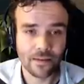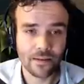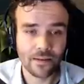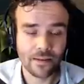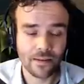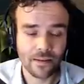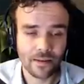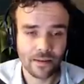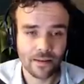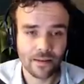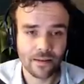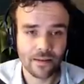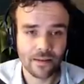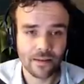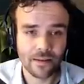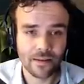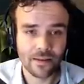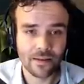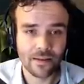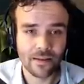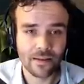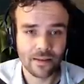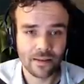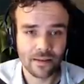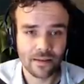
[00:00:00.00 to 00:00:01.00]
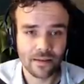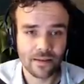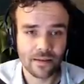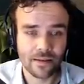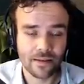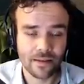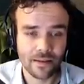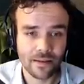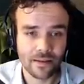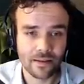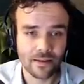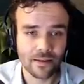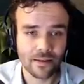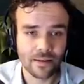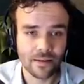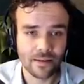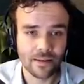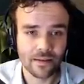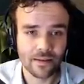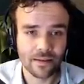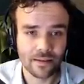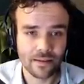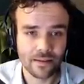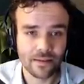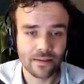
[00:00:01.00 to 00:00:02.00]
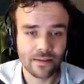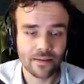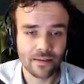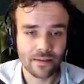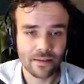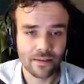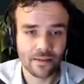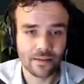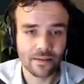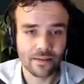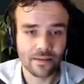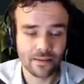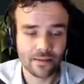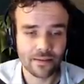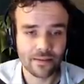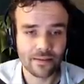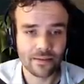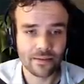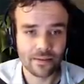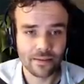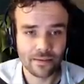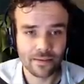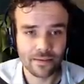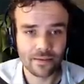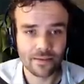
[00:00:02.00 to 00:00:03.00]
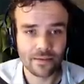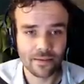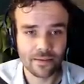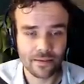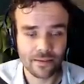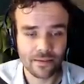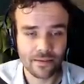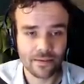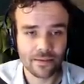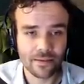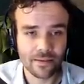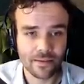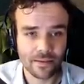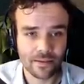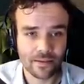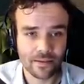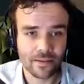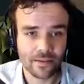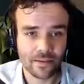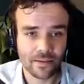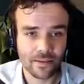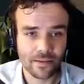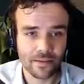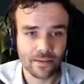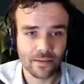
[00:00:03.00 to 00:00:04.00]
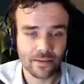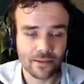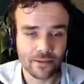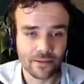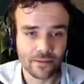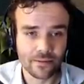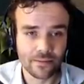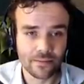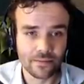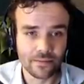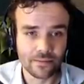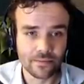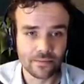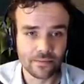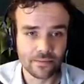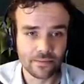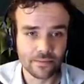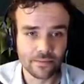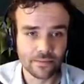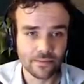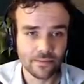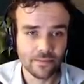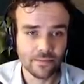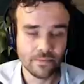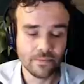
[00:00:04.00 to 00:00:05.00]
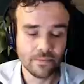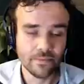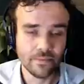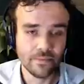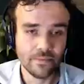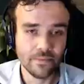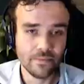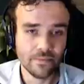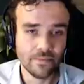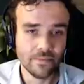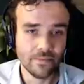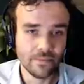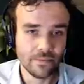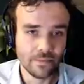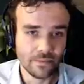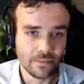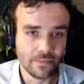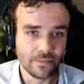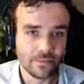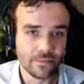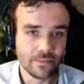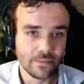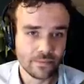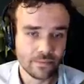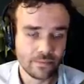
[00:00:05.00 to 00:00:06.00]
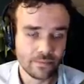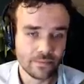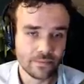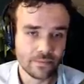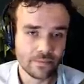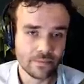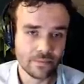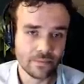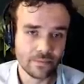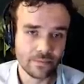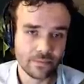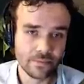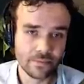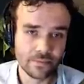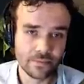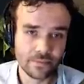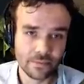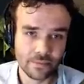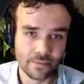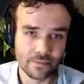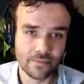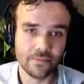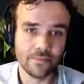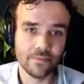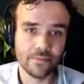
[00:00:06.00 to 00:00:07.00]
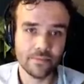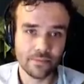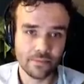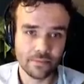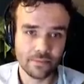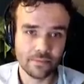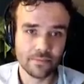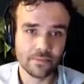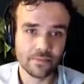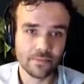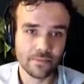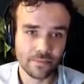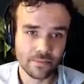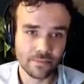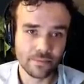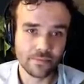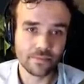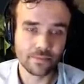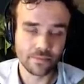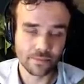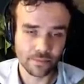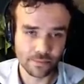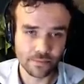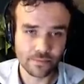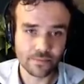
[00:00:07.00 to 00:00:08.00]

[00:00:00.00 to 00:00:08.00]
This person isn't speaking.